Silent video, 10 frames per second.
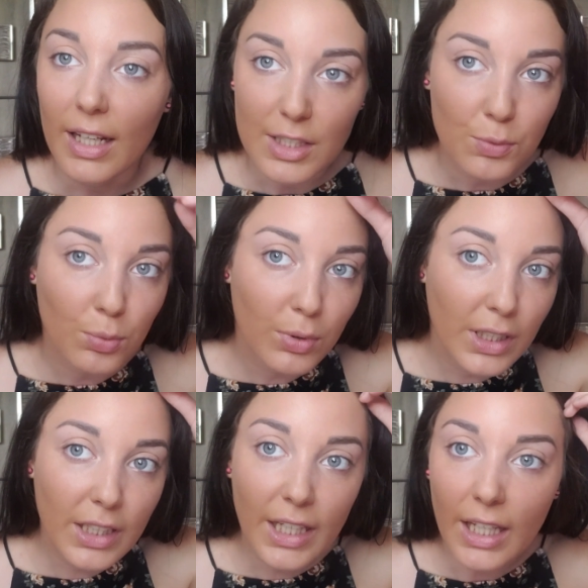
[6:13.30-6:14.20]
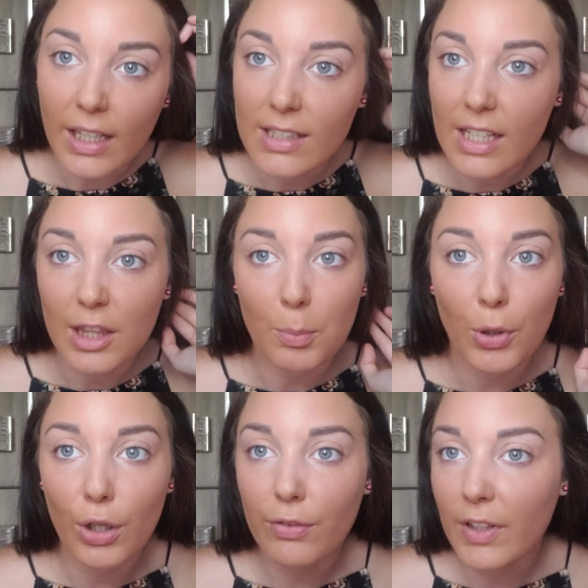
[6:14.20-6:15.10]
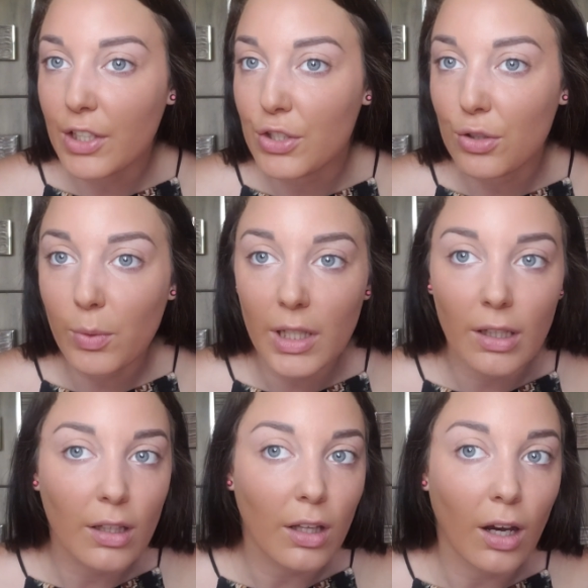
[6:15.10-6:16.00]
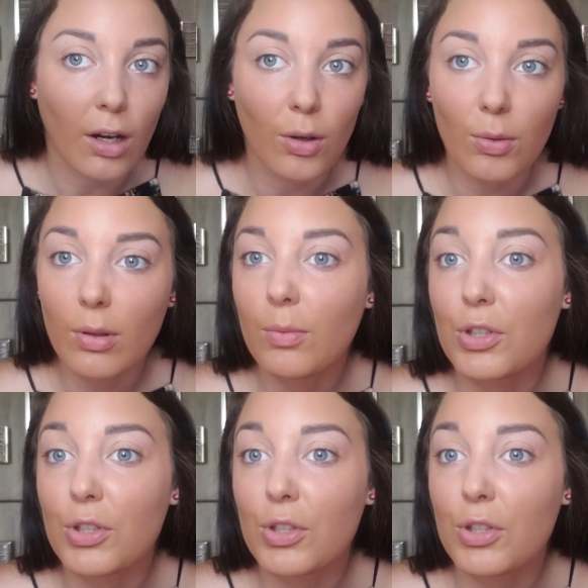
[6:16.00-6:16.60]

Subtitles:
It's like the perfect dewy glow,